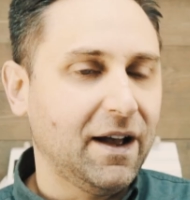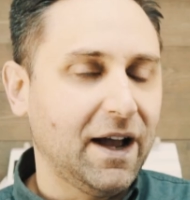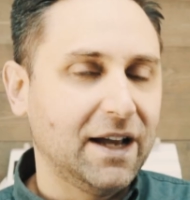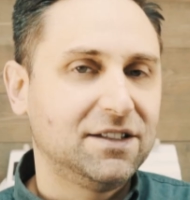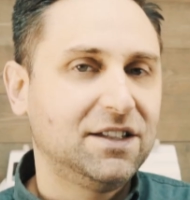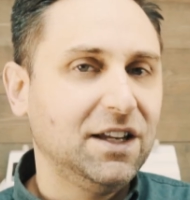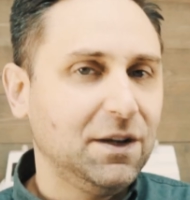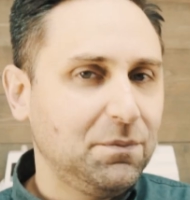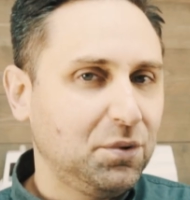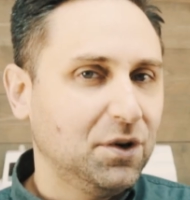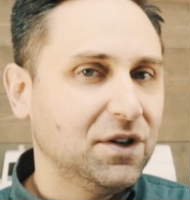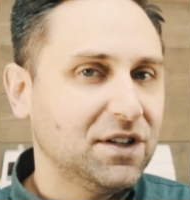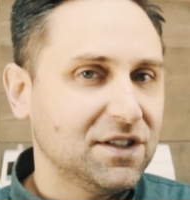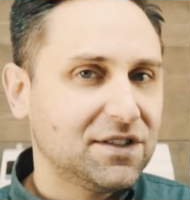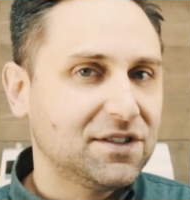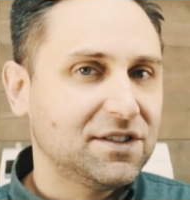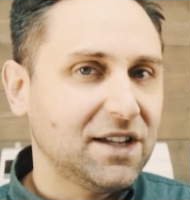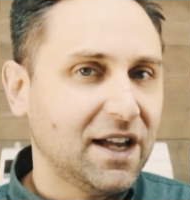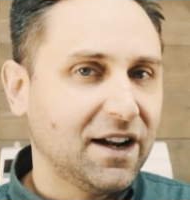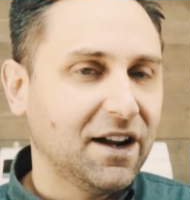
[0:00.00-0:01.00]
I did put a
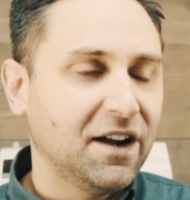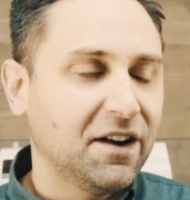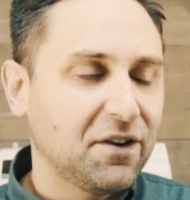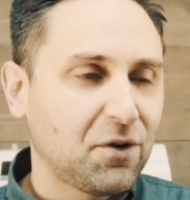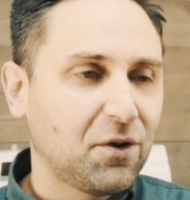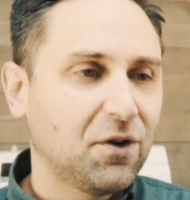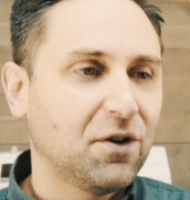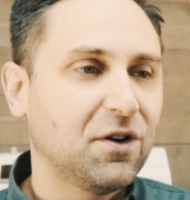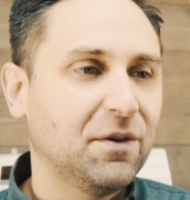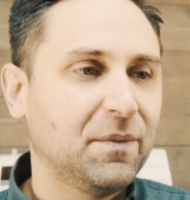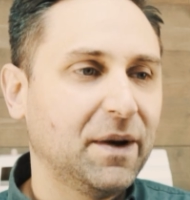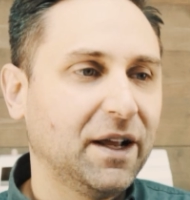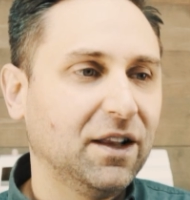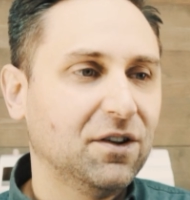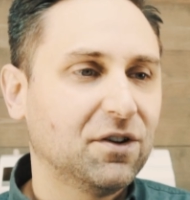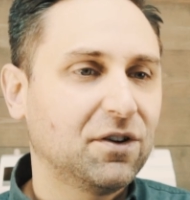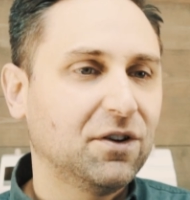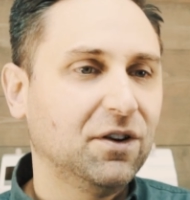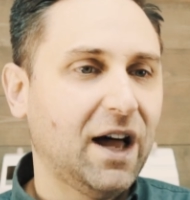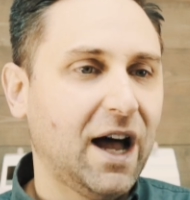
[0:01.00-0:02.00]
set on order at my
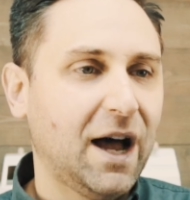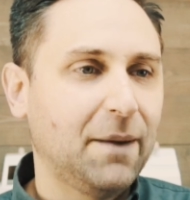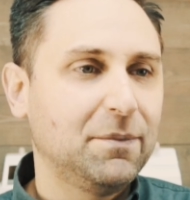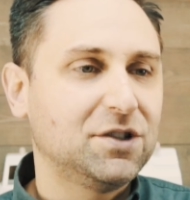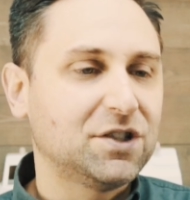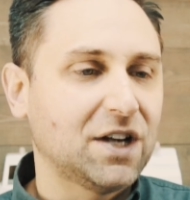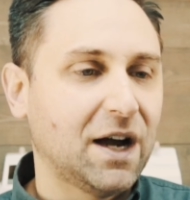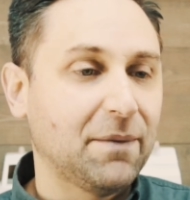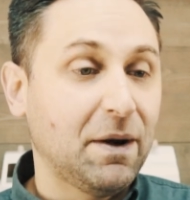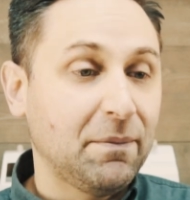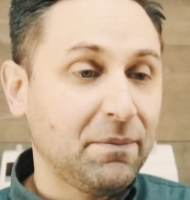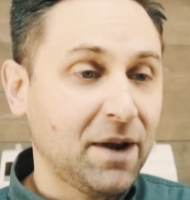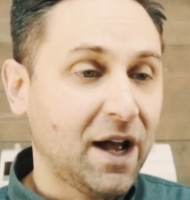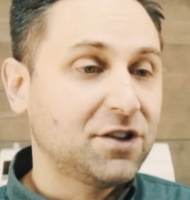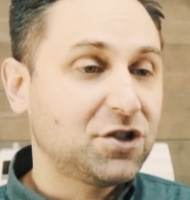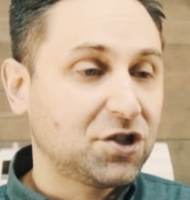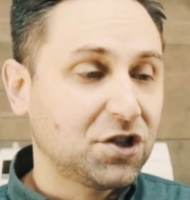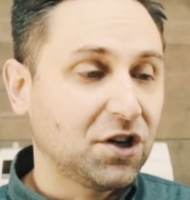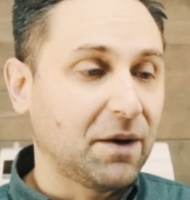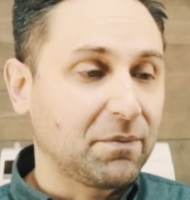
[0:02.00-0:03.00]
local hobby shop. I'm
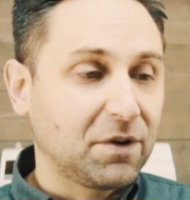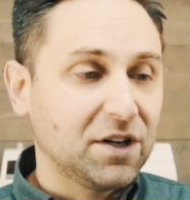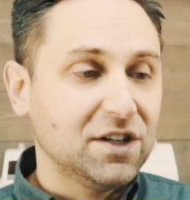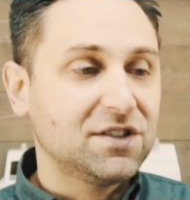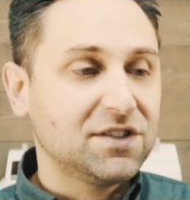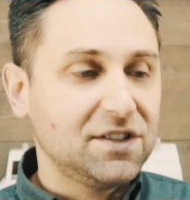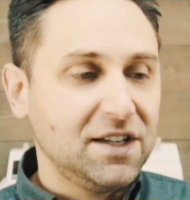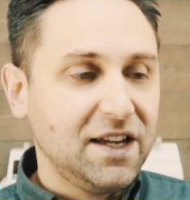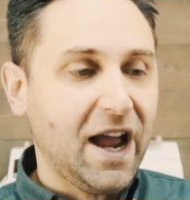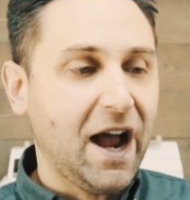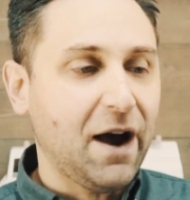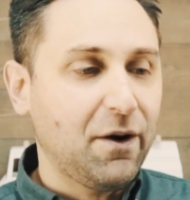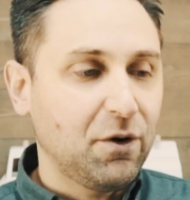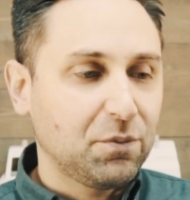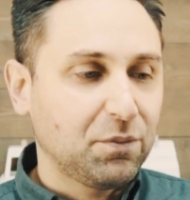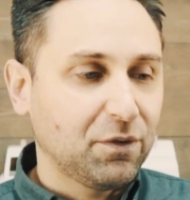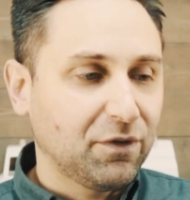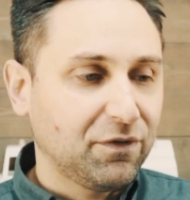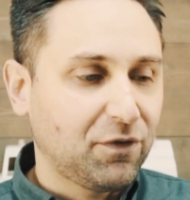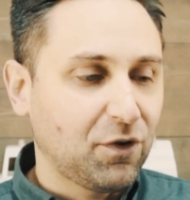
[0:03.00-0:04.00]
not sure. I'm going to see how
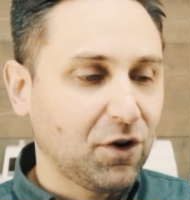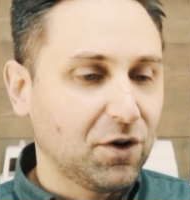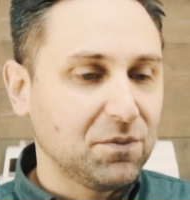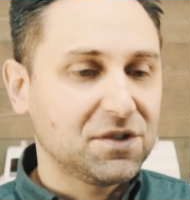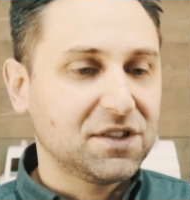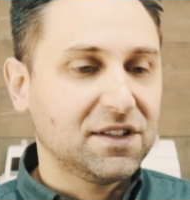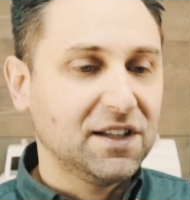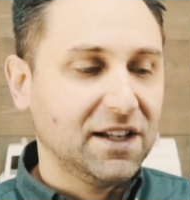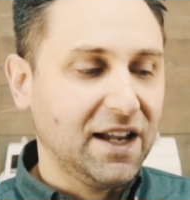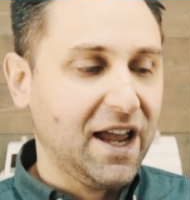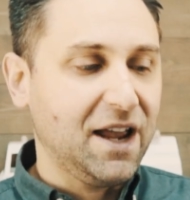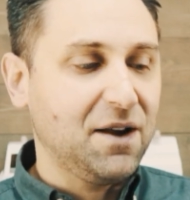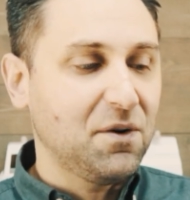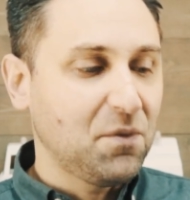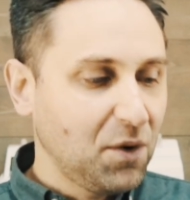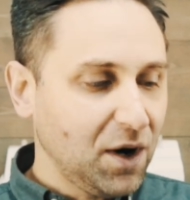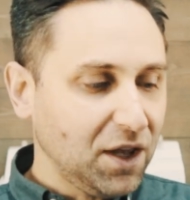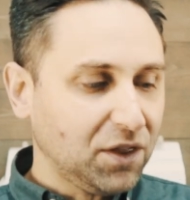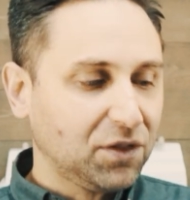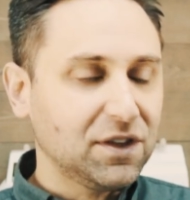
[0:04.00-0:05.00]
it performs today
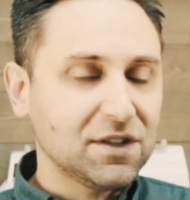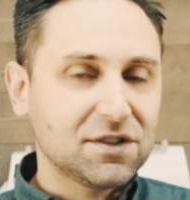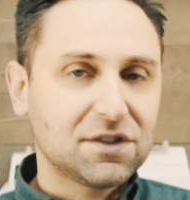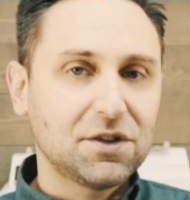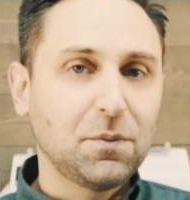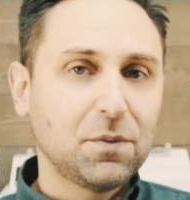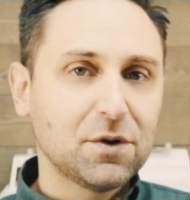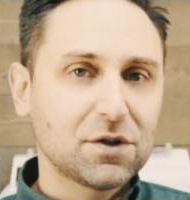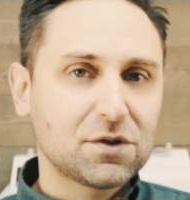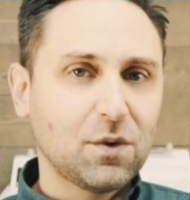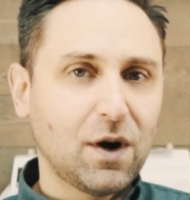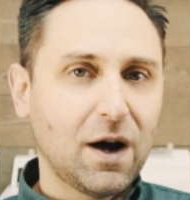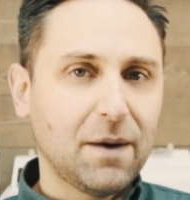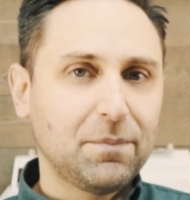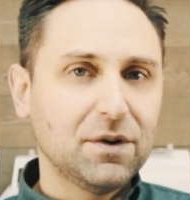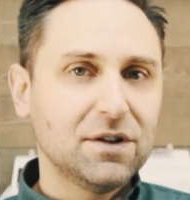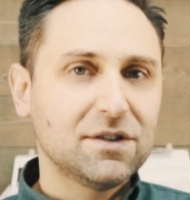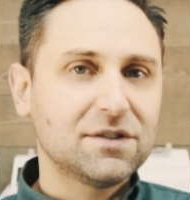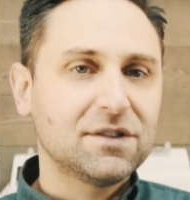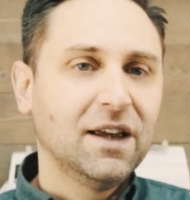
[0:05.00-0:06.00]
with the Super
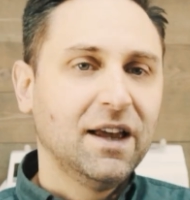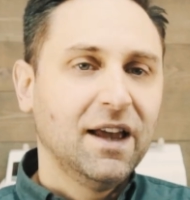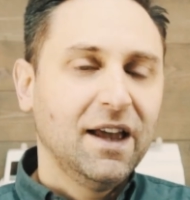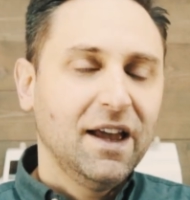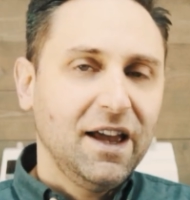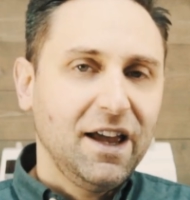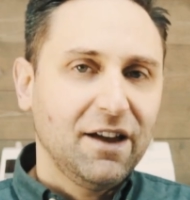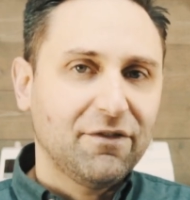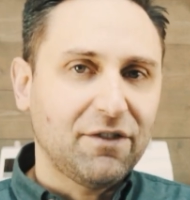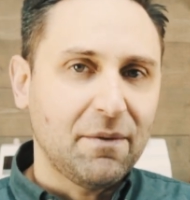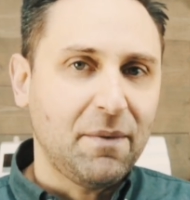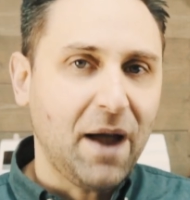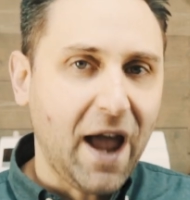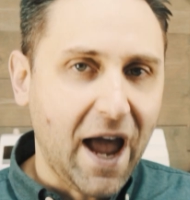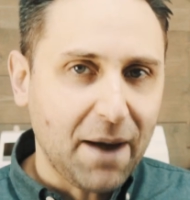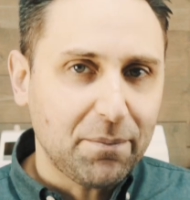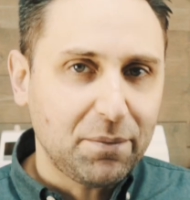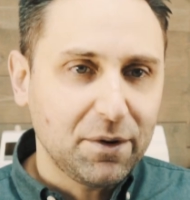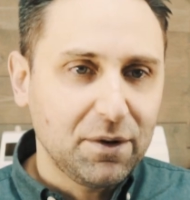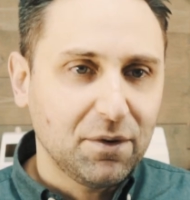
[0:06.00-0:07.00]
Swampers. If I'm
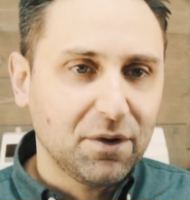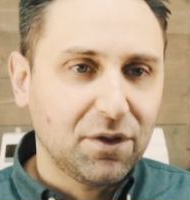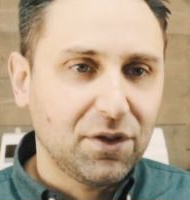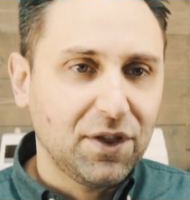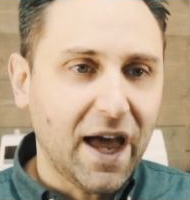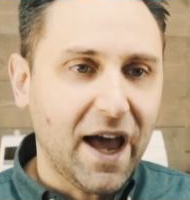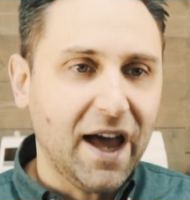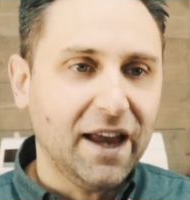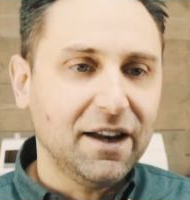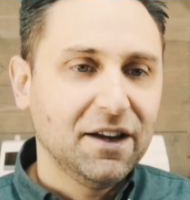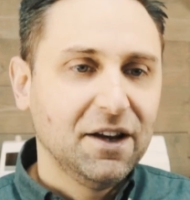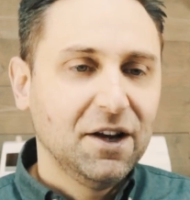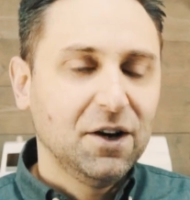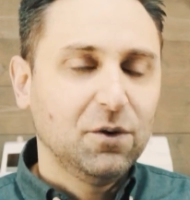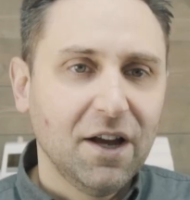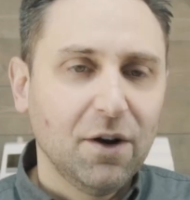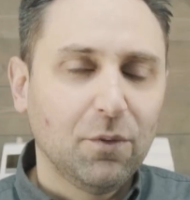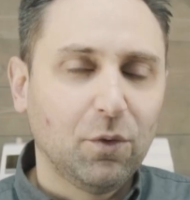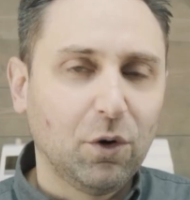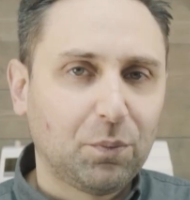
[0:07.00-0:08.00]
happy with that,
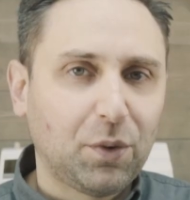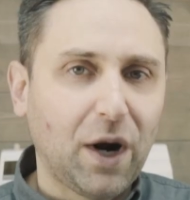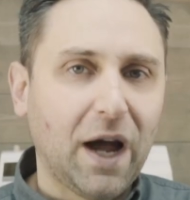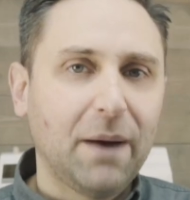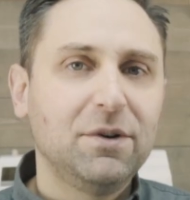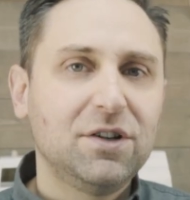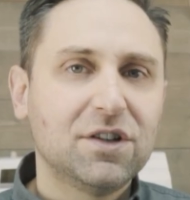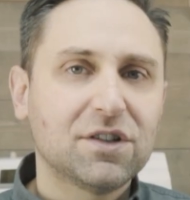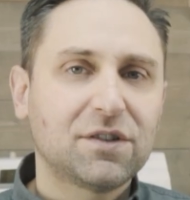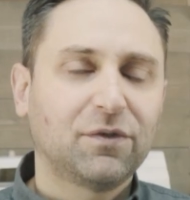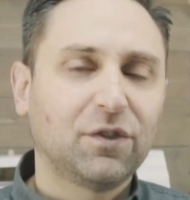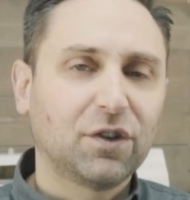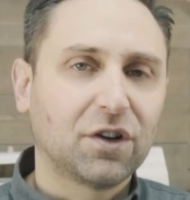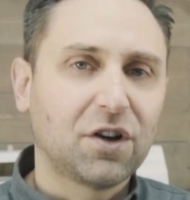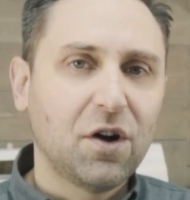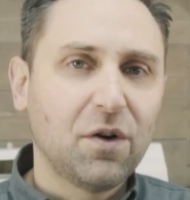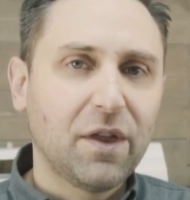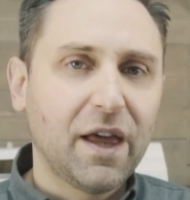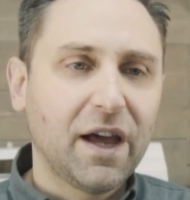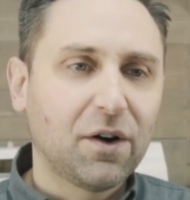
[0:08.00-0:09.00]
We'll probably just
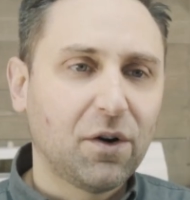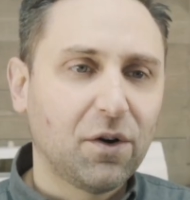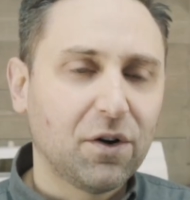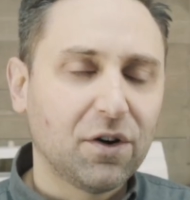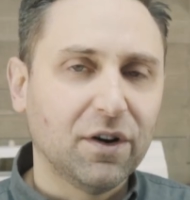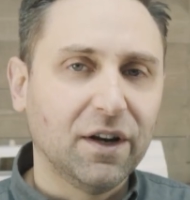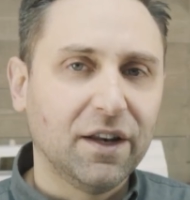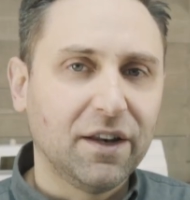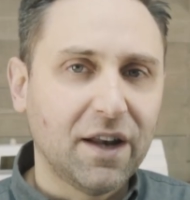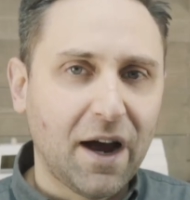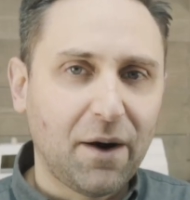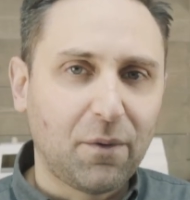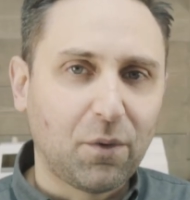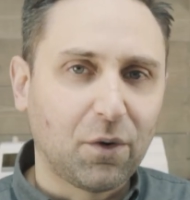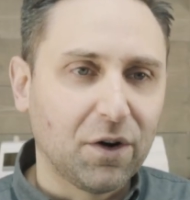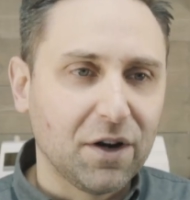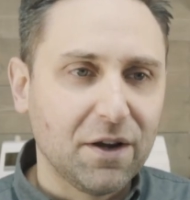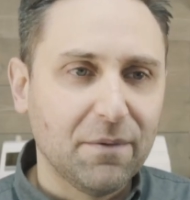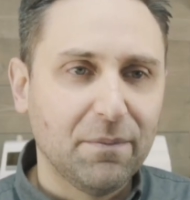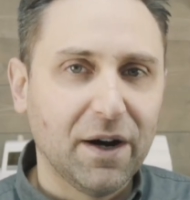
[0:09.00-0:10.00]
forego that order and not
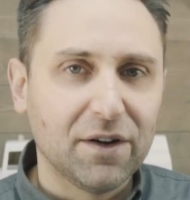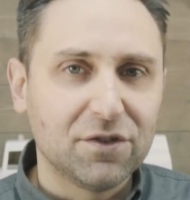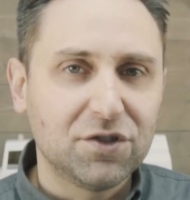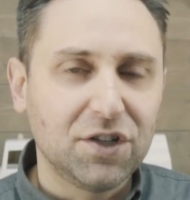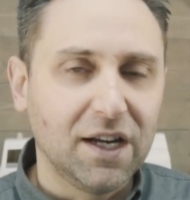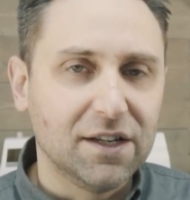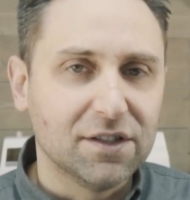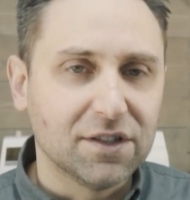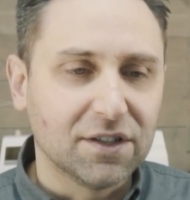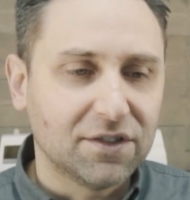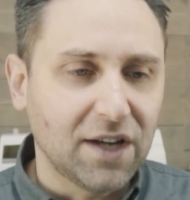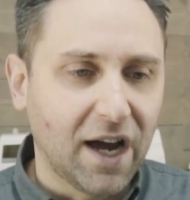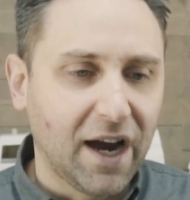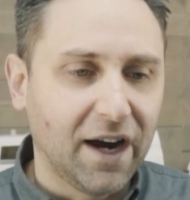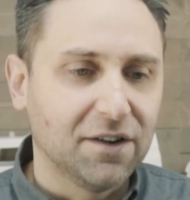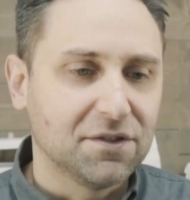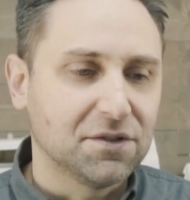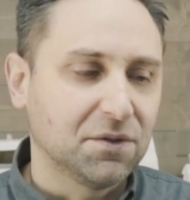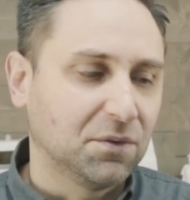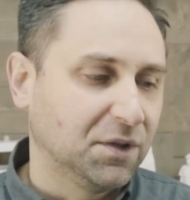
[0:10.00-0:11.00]
worry about changing
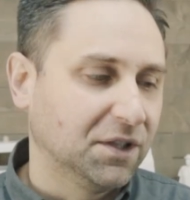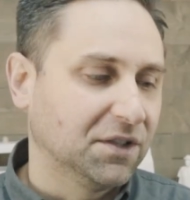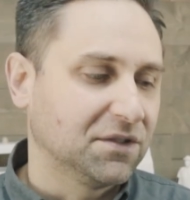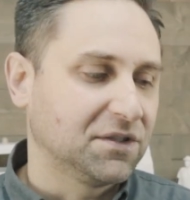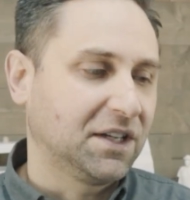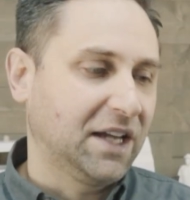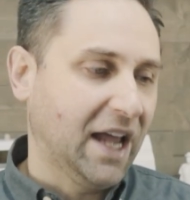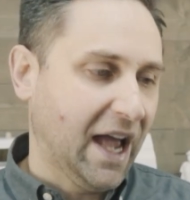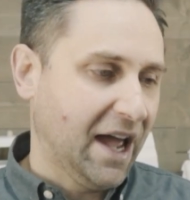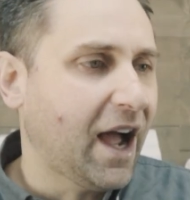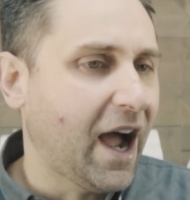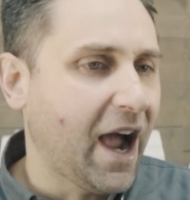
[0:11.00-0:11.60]
tires and wheels again.